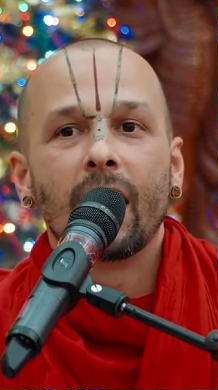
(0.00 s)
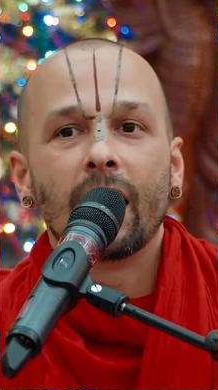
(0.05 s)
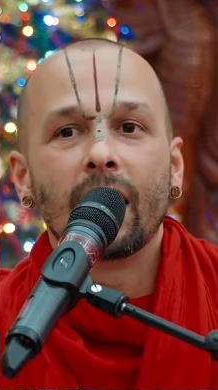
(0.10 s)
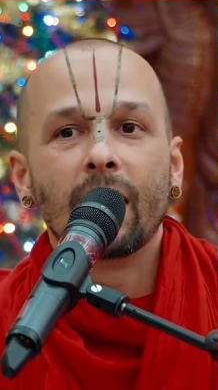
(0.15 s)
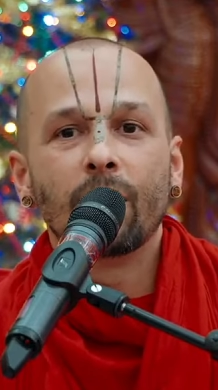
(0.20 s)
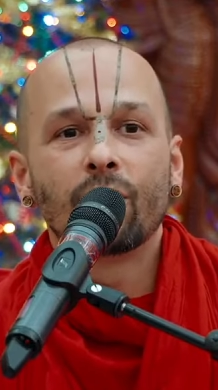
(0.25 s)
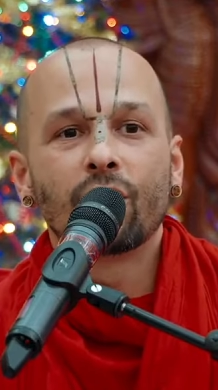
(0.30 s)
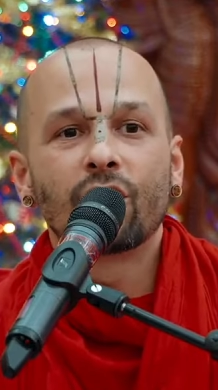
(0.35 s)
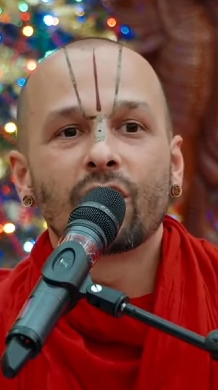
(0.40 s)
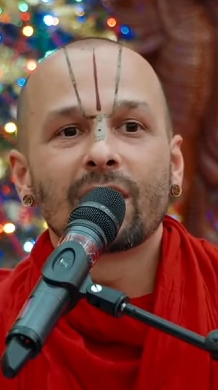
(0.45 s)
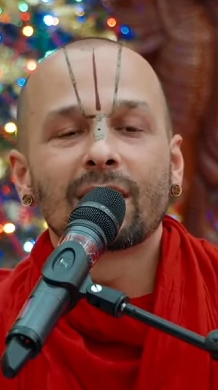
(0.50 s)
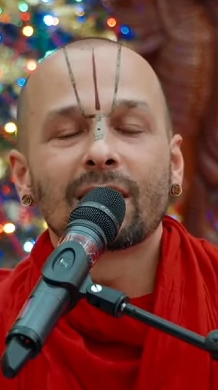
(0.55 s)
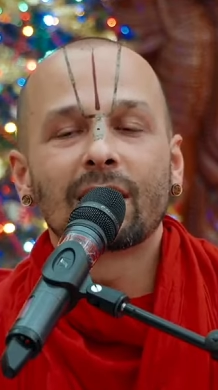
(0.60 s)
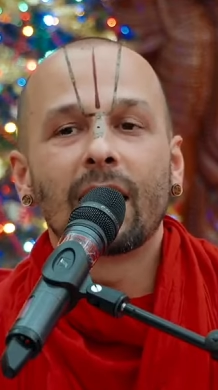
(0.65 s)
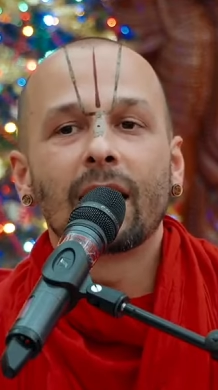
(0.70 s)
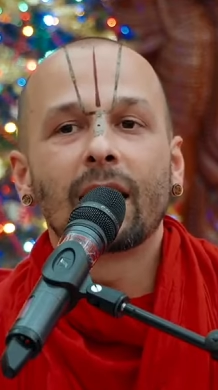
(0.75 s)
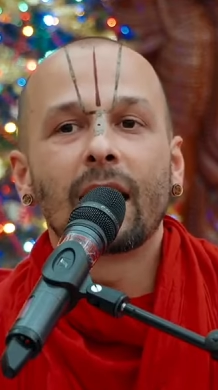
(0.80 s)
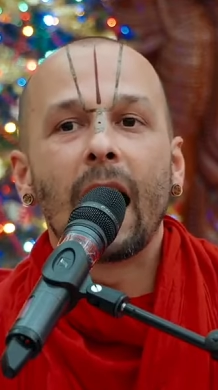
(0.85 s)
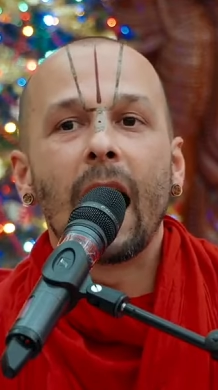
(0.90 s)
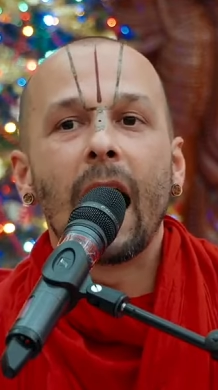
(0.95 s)
it was just
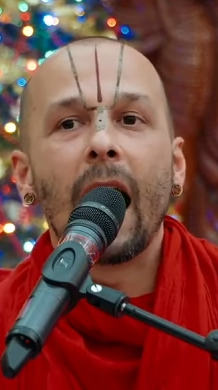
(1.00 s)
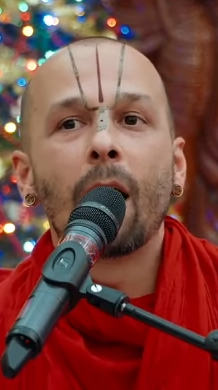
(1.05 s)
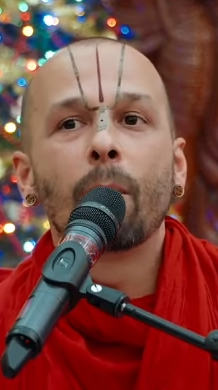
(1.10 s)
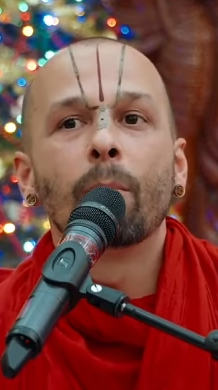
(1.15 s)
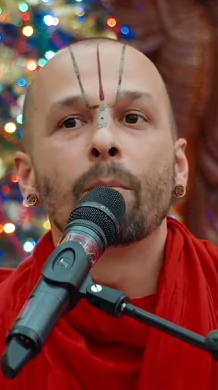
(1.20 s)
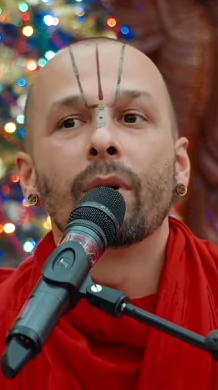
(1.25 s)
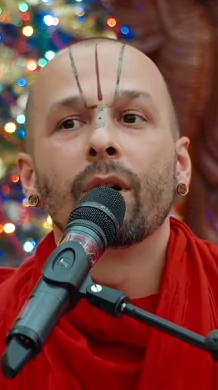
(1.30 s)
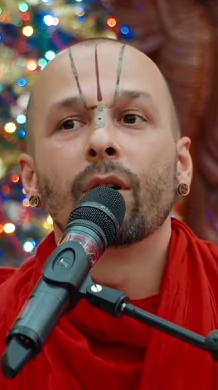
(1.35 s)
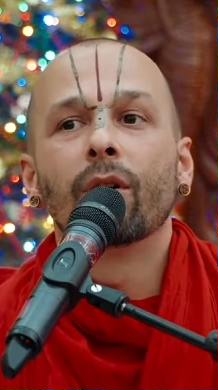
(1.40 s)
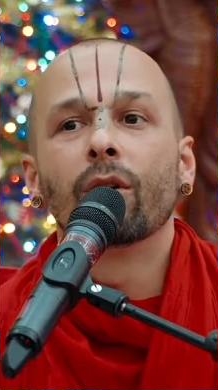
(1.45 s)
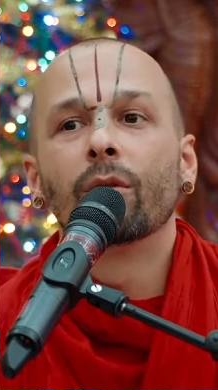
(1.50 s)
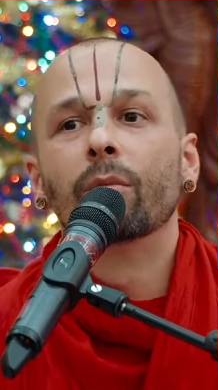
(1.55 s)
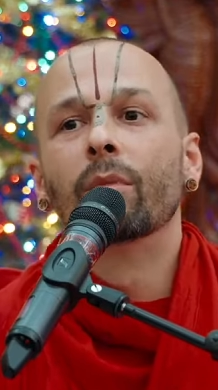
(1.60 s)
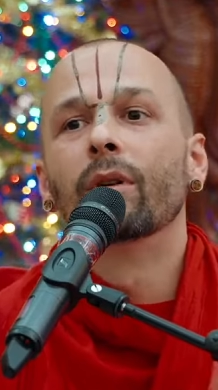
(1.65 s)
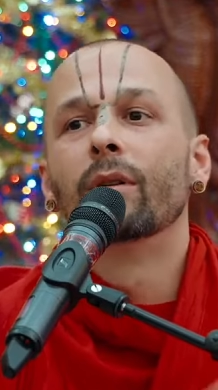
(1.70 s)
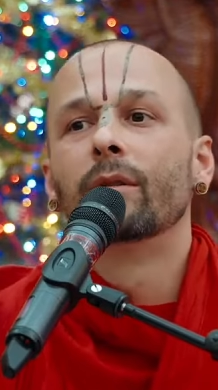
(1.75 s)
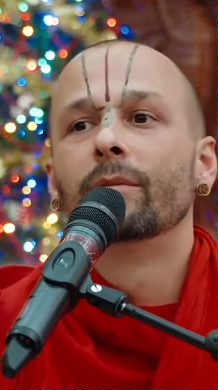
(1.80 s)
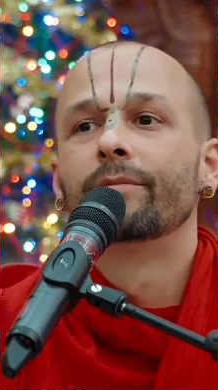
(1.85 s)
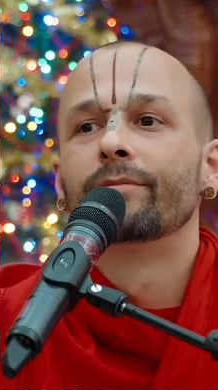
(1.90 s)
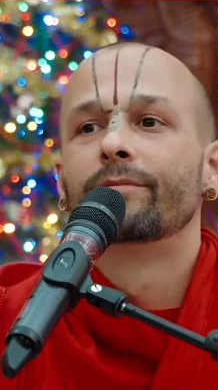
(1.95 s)
like
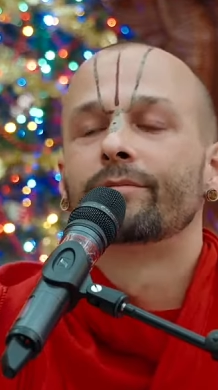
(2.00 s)
unbearable.